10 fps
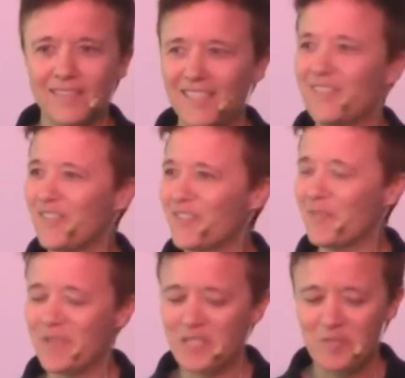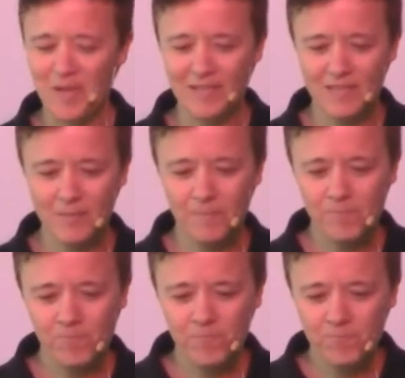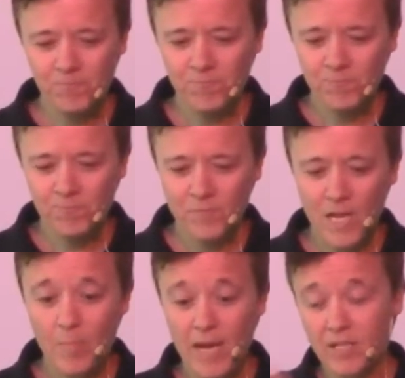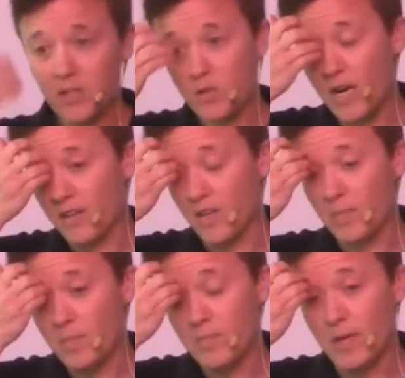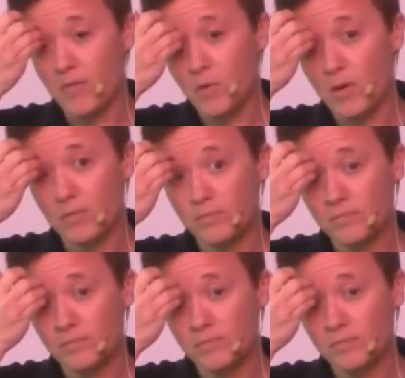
living from this space. Now back to triathlon metaphor.